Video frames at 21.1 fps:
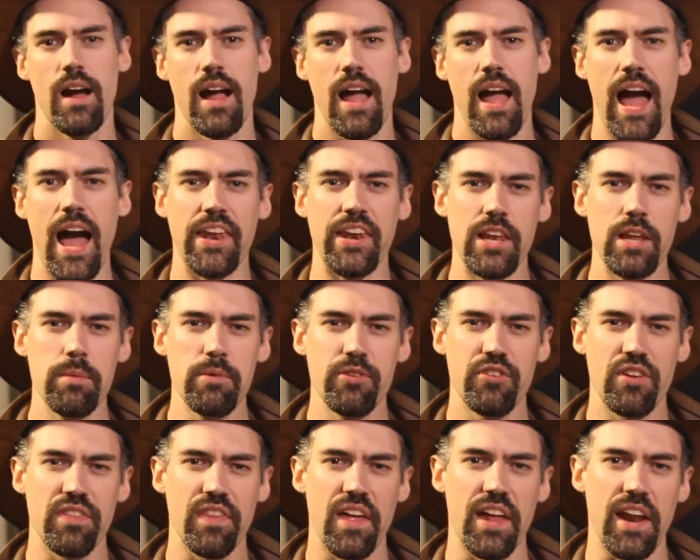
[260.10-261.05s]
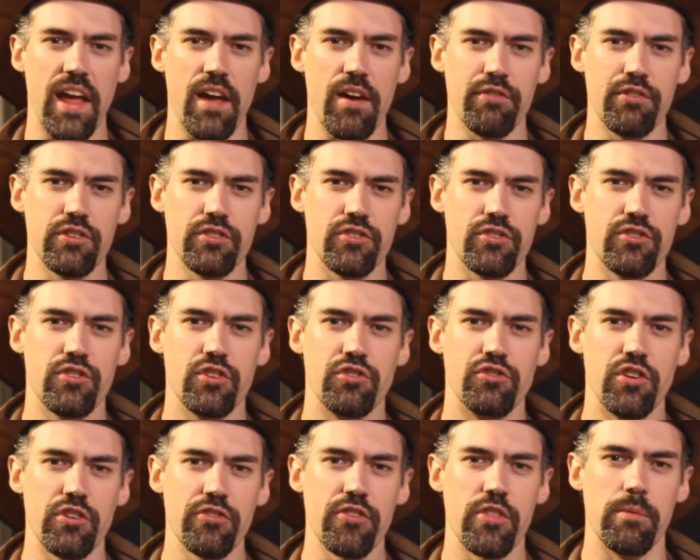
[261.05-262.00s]
And limiting that effort to
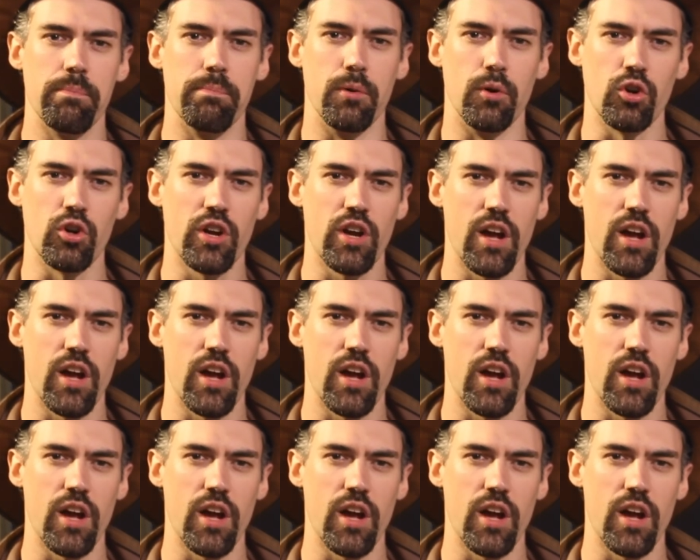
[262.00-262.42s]
just the book